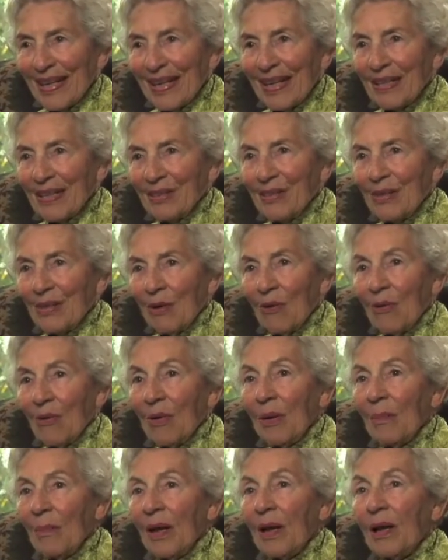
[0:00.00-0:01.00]
And so
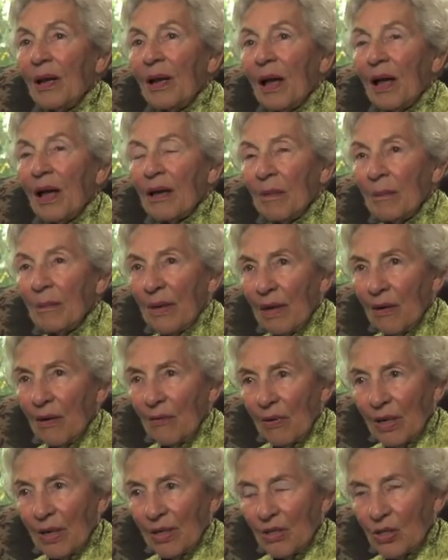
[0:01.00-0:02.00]
we made a
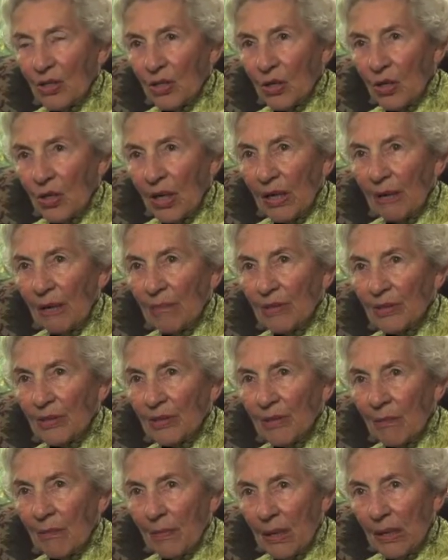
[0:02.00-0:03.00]
documentary showing
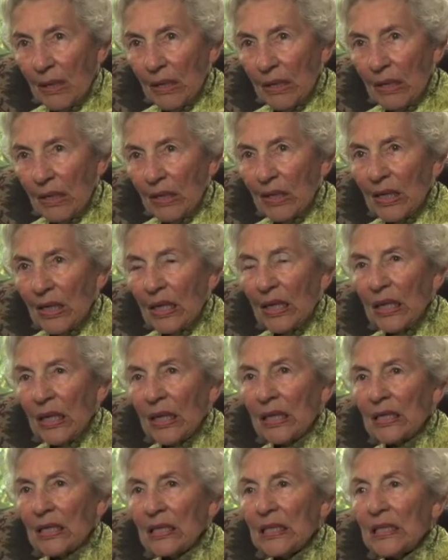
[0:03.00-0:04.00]
Mr. Meyer
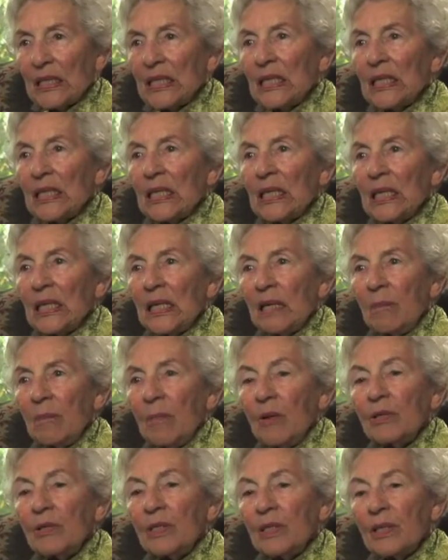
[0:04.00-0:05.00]
and uh,
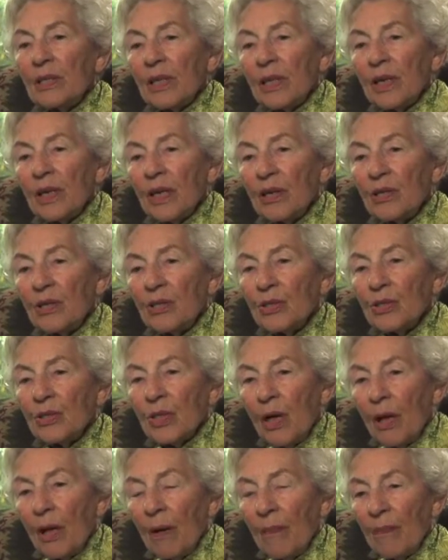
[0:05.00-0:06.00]
mostly his,
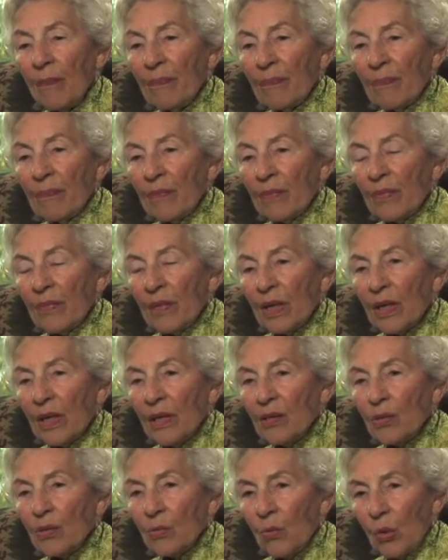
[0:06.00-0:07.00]
uh,
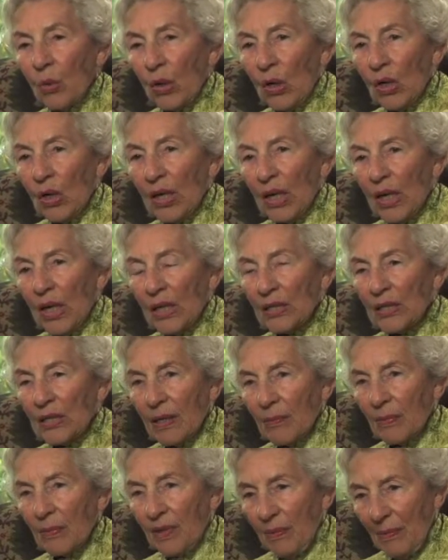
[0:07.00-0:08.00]
his work at
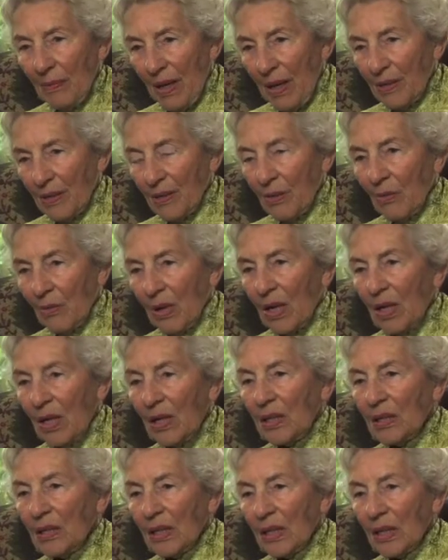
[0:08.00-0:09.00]
Temple
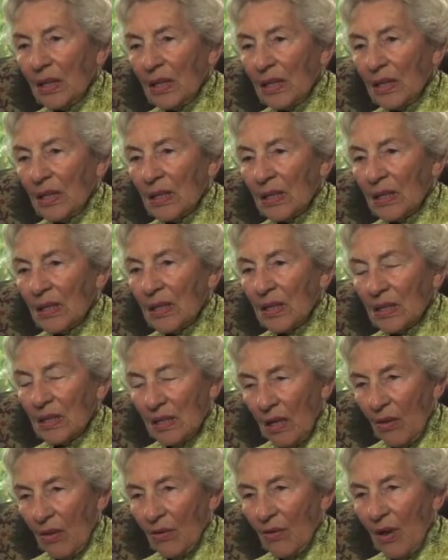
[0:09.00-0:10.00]
Emanu-El and
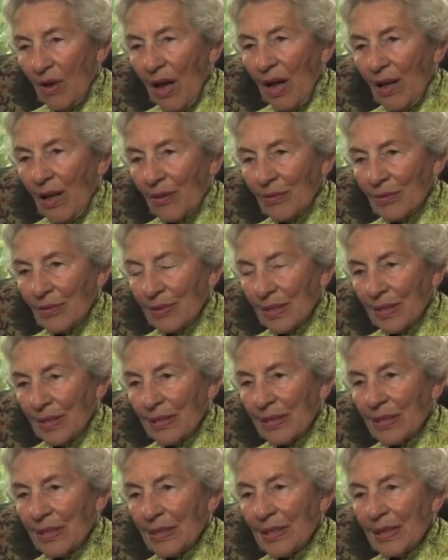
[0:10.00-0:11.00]
his other
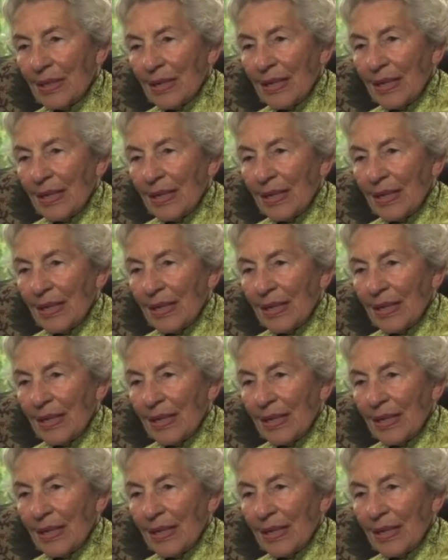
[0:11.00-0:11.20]
houses.